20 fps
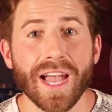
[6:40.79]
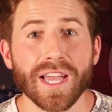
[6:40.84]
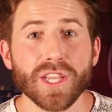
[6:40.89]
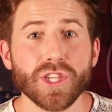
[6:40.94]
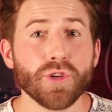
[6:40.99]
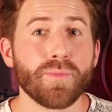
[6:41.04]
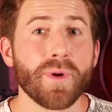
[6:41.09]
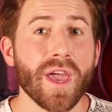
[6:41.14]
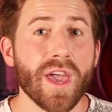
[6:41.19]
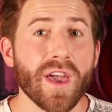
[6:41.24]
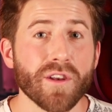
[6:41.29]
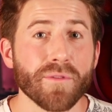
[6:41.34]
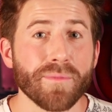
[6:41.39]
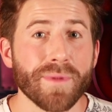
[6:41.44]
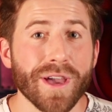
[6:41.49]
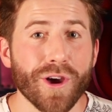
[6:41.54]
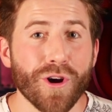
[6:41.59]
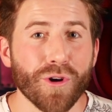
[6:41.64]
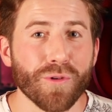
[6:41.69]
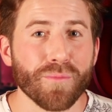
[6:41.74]
I do pay out of
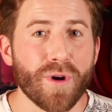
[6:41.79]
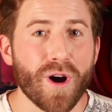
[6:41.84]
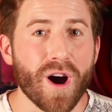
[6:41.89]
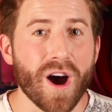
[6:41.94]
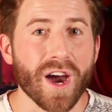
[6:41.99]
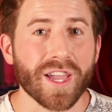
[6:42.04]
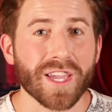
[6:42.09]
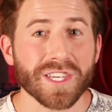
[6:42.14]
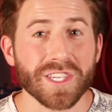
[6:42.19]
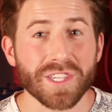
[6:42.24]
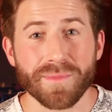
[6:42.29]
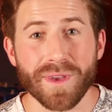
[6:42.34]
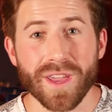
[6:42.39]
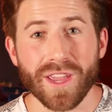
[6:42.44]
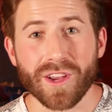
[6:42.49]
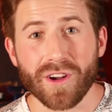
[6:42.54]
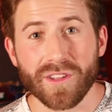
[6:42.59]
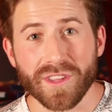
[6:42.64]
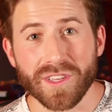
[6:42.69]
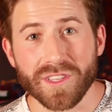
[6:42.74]
my own pocket to
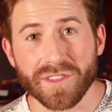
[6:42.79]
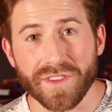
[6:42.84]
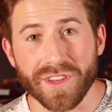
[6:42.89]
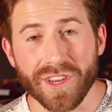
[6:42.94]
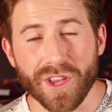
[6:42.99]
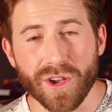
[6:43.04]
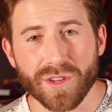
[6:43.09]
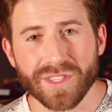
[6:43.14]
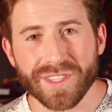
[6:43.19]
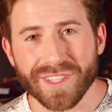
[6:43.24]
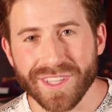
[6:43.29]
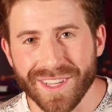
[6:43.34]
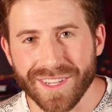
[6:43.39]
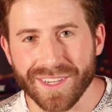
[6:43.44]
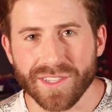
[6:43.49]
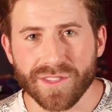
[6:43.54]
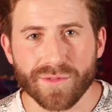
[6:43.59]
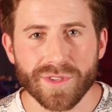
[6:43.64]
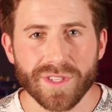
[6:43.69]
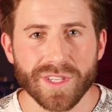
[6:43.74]
make all these videos,
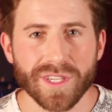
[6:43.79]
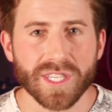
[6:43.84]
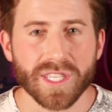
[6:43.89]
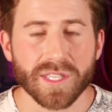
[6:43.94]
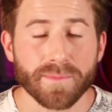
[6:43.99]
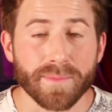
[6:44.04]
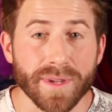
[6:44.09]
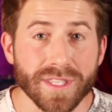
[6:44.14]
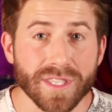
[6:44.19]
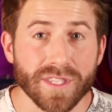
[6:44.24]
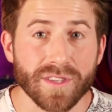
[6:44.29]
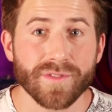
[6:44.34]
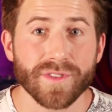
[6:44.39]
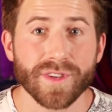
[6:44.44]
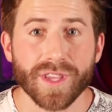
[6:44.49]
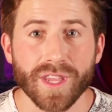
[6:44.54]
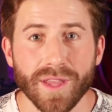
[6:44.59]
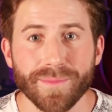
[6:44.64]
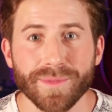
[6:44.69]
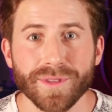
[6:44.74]
and it's really expensive
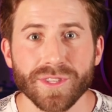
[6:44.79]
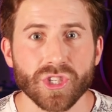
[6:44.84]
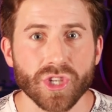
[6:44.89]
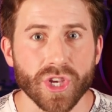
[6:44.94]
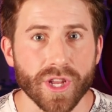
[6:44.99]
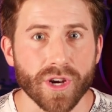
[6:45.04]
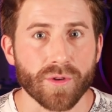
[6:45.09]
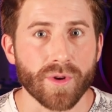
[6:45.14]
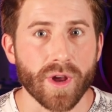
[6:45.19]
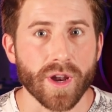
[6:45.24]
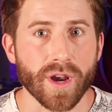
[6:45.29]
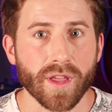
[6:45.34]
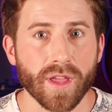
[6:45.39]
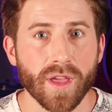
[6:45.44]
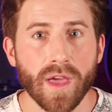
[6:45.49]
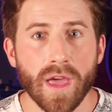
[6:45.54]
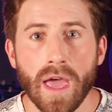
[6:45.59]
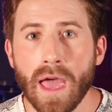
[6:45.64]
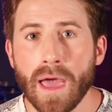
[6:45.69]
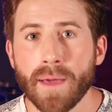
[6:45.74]
to keep this channel running.
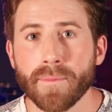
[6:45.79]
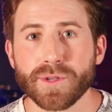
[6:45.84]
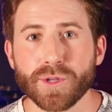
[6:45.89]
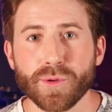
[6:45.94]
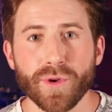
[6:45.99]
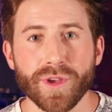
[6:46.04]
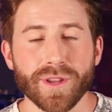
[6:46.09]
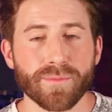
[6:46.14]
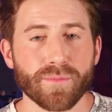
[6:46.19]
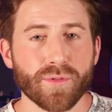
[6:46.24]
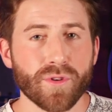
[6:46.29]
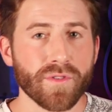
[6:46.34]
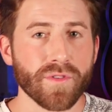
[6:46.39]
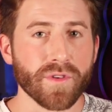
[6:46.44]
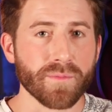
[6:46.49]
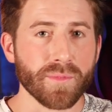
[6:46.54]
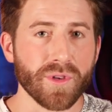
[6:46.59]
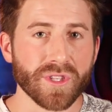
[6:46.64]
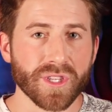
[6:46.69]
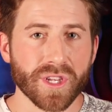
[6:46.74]
Between
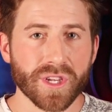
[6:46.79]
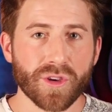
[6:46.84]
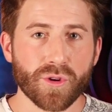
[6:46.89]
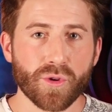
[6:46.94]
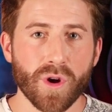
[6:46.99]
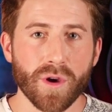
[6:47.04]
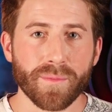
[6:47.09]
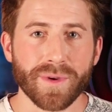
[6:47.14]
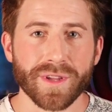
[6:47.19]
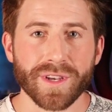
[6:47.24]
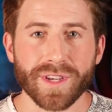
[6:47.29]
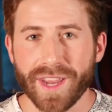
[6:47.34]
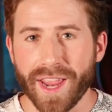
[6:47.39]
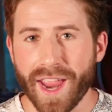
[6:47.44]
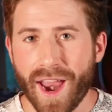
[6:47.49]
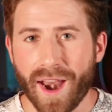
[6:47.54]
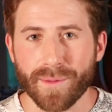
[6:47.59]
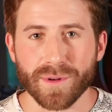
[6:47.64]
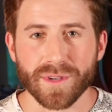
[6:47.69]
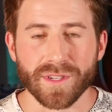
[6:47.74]
improving music equipment,
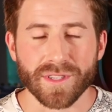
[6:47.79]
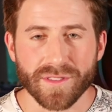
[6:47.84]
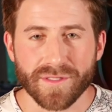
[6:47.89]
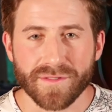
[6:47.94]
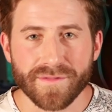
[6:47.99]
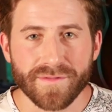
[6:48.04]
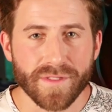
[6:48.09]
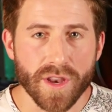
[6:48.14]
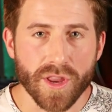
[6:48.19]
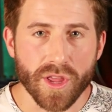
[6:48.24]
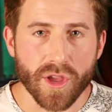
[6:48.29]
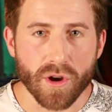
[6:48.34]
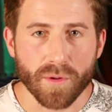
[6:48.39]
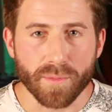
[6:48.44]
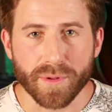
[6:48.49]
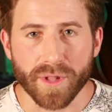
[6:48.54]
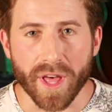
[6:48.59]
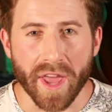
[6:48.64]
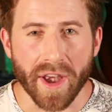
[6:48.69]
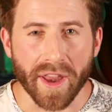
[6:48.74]
cameras, video
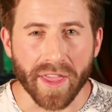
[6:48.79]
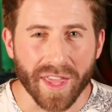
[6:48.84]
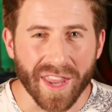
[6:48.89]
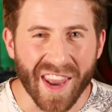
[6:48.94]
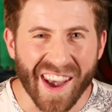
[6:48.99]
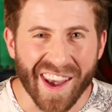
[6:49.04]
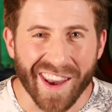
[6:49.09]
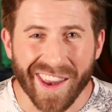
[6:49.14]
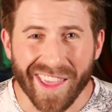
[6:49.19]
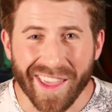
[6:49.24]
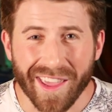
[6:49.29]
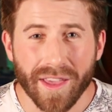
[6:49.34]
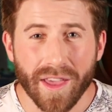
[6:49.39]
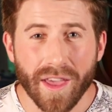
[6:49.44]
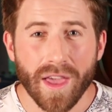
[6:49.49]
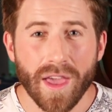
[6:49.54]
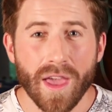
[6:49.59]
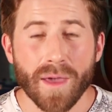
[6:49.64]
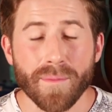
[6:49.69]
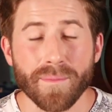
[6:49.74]
planning and editing,
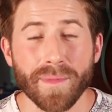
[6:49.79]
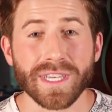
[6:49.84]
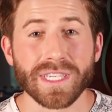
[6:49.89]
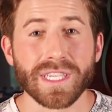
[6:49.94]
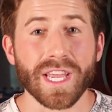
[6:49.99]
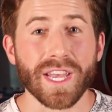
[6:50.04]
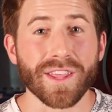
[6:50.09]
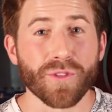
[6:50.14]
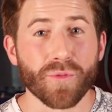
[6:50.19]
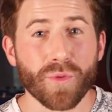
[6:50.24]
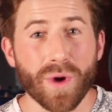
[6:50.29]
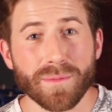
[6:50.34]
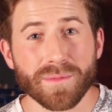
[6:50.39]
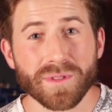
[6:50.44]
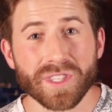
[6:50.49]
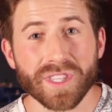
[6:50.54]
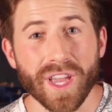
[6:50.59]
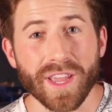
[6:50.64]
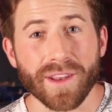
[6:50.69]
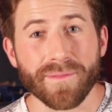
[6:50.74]
maintaining the
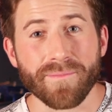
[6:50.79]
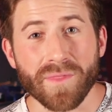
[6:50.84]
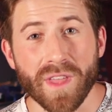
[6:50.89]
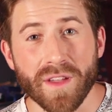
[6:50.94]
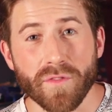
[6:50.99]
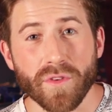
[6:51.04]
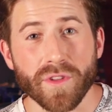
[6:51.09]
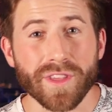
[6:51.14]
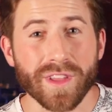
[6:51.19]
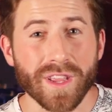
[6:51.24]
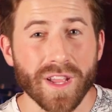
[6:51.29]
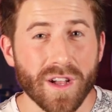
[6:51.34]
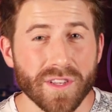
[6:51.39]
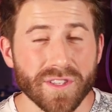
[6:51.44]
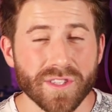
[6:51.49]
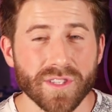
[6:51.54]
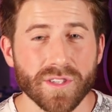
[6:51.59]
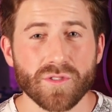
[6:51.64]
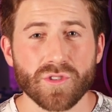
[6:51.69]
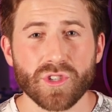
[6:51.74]
website, and everything
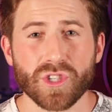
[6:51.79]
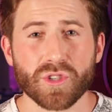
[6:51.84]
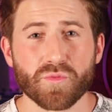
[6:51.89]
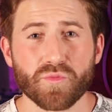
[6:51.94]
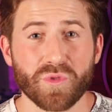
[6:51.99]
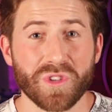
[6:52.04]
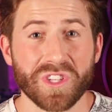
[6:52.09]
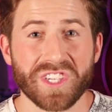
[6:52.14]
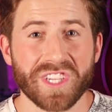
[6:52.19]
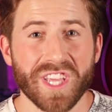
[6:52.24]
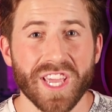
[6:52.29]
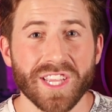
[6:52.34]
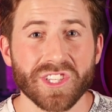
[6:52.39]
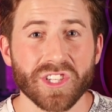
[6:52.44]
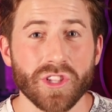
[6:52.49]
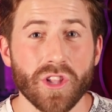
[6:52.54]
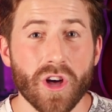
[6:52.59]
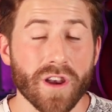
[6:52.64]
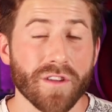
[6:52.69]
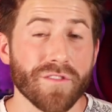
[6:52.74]
else, it just really takes
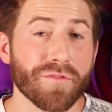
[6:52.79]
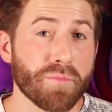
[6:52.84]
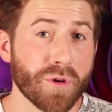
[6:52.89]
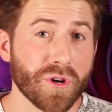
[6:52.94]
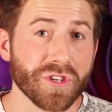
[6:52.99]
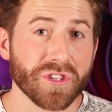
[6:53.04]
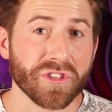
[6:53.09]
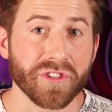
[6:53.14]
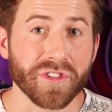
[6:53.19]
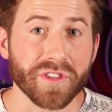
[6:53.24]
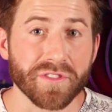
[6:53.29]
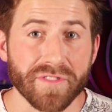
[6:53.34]
a lot of personal